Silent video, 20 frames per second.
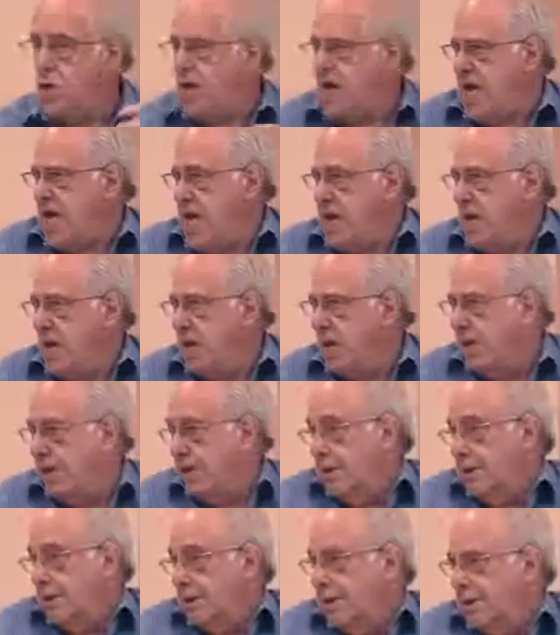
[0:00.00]
we
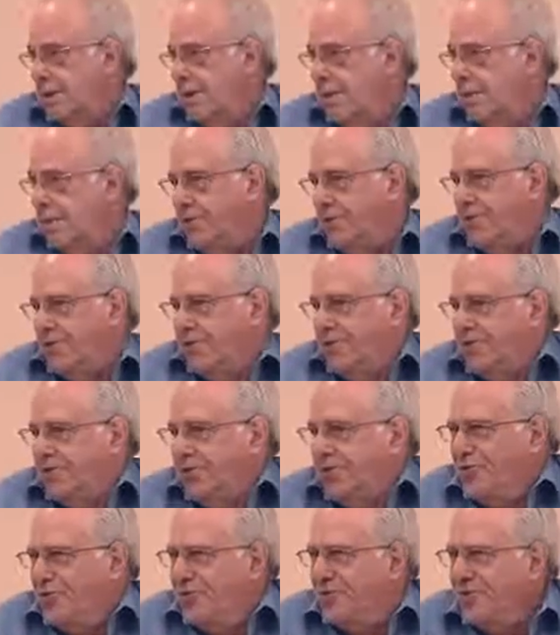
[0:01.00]
would never
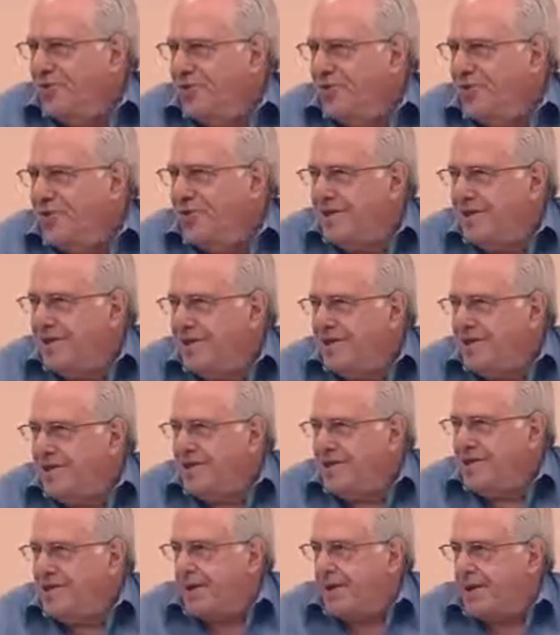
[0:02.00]
do,
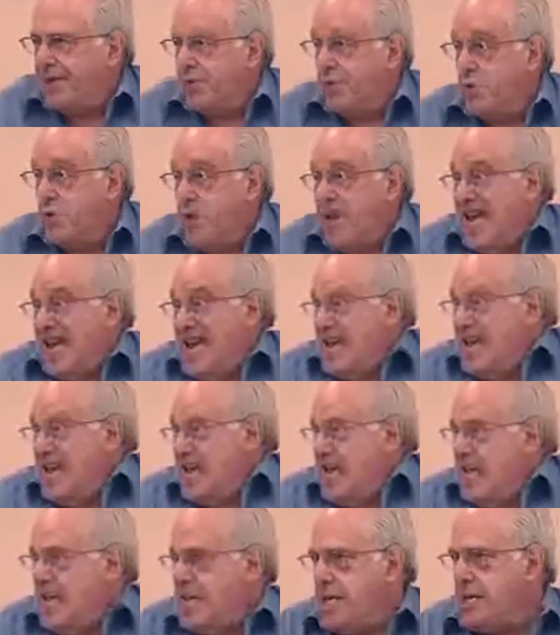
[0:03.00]
because
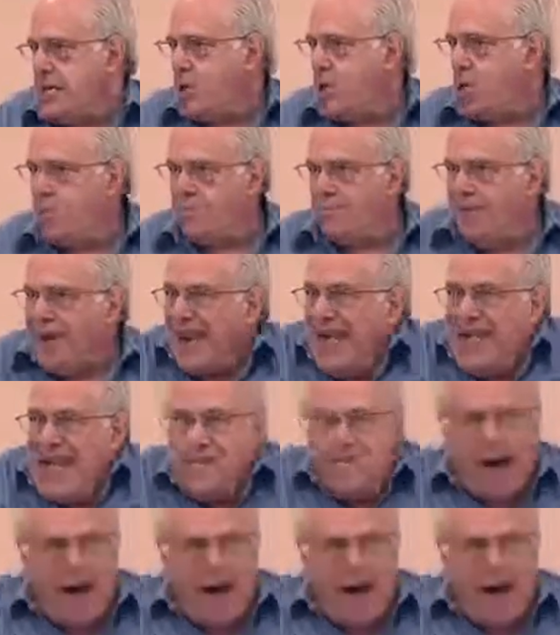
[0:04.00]
we don't play